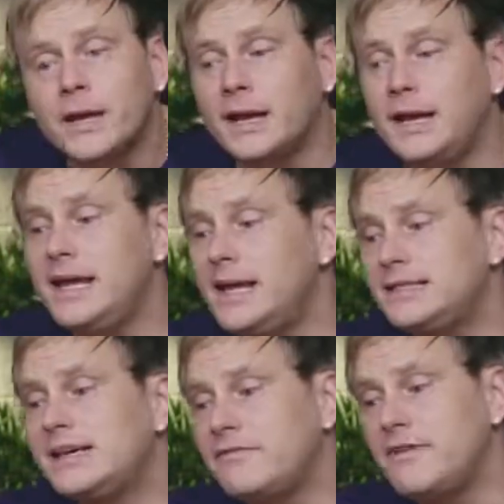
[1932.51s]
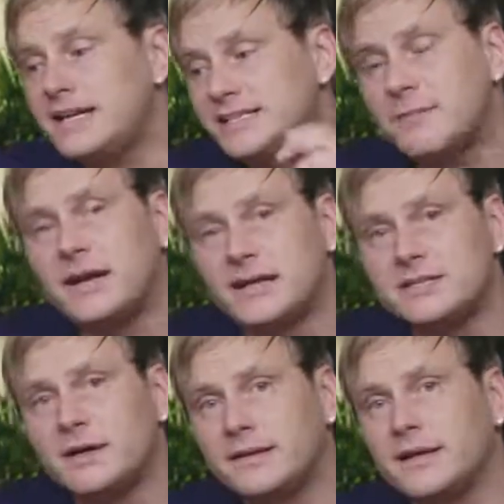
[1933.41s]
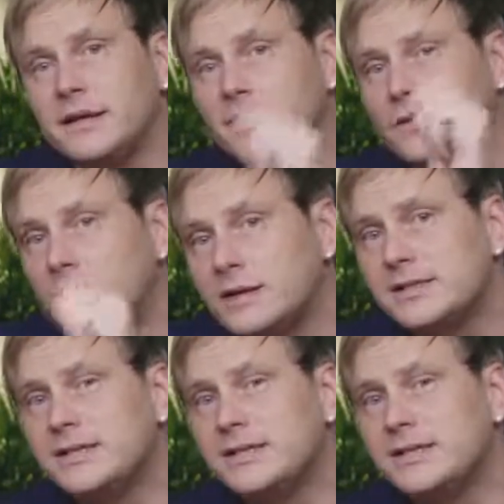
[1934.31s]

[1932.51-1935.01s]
And he is in waste management in the US.